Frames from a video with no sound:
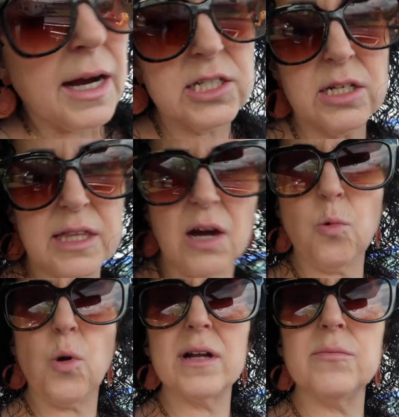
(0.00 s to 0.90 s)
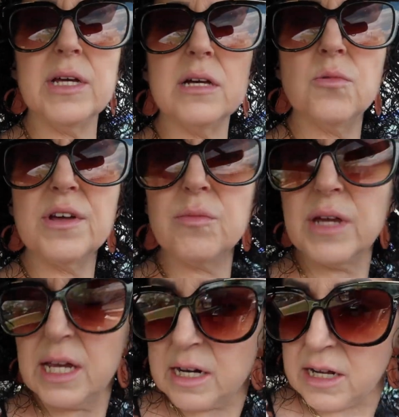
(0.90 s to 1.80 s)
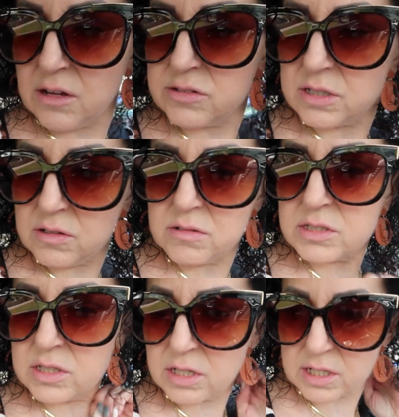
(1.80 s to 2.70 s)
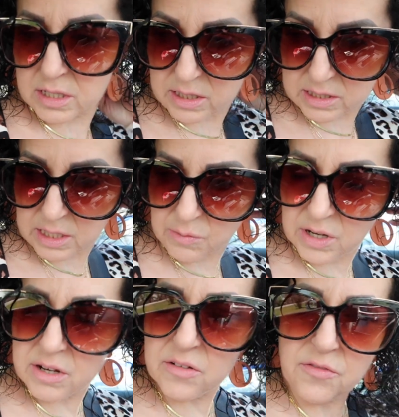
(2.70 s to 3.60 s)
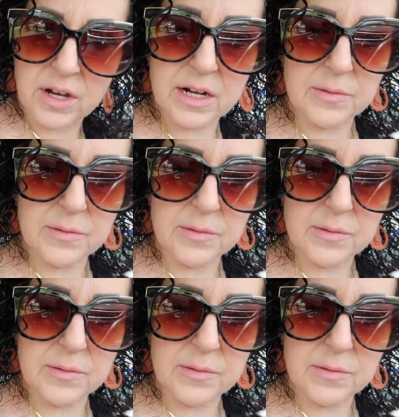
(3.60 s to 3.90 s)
I took that one meal with me and I also took some of